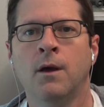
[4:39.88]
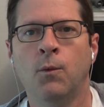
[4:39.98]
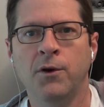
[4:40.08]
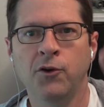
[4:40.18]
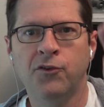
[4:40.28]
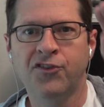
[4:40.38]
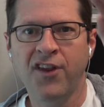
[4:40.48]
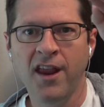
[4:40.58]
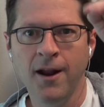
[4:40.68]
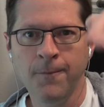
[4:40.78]
when you're
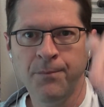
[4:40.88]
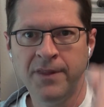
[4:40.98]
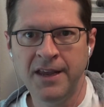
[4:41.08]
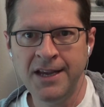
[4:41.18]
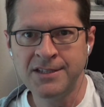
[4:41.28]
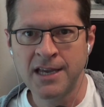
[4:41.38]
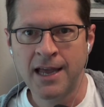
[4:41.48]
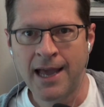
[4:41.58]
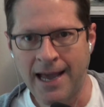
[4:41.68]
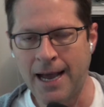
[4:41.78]
seeing these
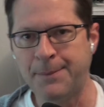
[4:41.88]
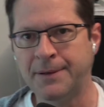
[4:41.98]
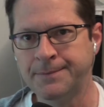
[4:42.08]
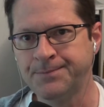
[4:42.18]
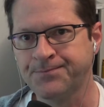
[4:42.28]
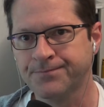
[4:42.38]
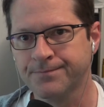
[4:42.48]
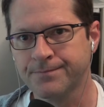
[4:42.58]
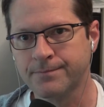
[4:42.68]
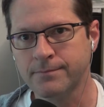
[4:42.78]
happen,
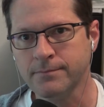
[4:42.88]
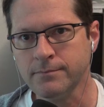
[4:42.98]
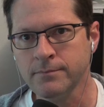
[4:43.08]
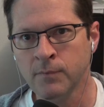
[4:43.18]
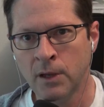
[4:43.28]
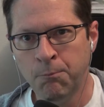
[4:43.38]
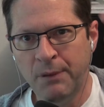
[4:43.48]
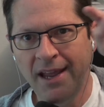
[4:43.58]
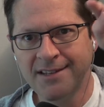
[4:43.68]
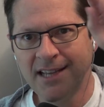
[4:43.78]

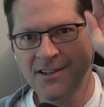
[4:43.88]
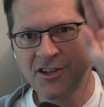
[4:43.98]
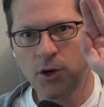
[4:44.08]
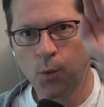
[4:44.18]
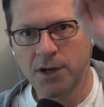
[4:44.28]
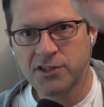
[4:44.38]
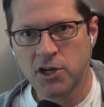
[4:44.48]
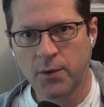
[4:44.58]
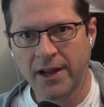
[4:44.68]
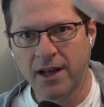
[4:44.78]
pay attention to what's
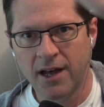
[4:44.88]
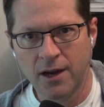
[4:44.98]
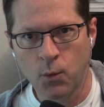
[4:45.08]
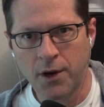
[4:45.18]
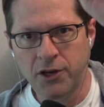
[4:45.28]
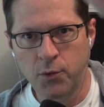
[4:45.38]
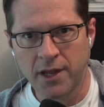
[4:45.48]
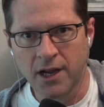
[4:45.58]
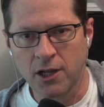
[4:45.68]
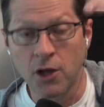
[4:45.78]
going on when you
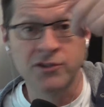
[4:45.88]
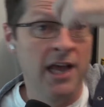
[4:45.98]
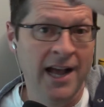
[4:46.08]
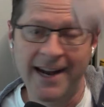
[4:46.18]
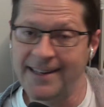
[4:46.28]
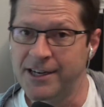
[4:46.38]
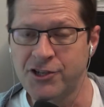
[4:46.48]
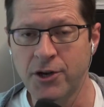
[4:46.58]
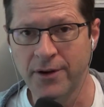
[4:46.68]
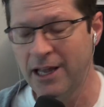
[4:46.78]
get close. I did a
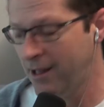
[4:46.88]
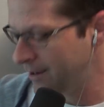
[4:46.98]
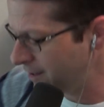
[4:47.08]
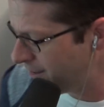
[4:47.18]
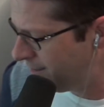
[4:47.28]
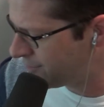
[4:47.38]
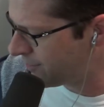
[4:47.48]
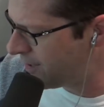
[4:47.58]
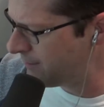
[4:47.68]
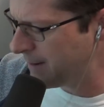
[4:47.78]
show not long ago. I'll
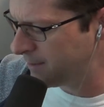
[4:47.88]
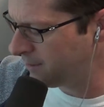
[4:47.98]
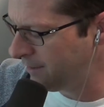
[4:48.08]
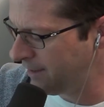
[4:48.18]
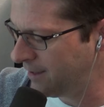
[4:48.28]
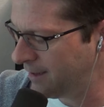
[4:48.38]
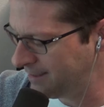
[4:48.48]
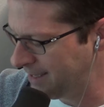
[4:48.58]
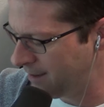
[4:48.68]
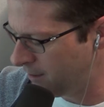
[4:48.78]
try to remember to link it. I
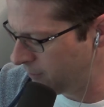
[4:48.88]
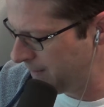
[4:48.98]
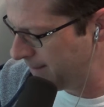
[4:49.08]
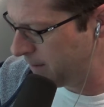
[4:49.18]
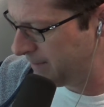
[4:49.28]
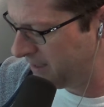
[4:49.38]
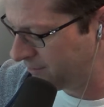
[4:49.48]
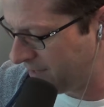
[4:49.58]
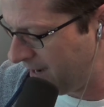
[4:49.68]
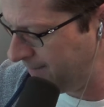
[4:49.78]
doubt I'll remember, but I'll
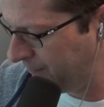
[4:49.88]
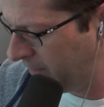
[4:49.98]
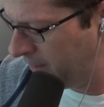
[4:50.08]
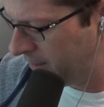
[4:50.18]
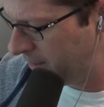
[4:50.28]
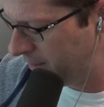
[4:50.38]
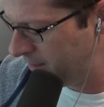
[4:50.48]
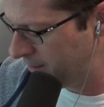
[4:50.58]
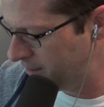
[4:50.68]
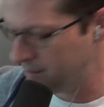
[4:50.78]
try.
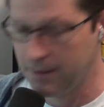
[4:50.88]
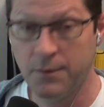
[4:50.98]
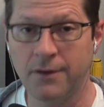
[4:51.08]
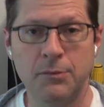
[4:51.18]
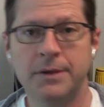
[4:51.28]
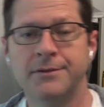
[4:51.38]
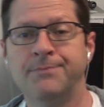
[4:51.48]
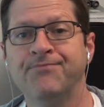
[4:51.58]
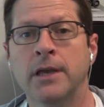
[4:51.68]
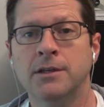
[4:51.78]
I won't even be able to.
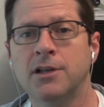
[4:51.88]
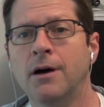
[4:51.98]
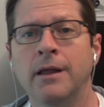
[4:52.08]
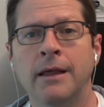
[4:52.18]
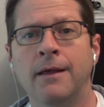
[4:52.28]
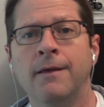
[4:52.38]
So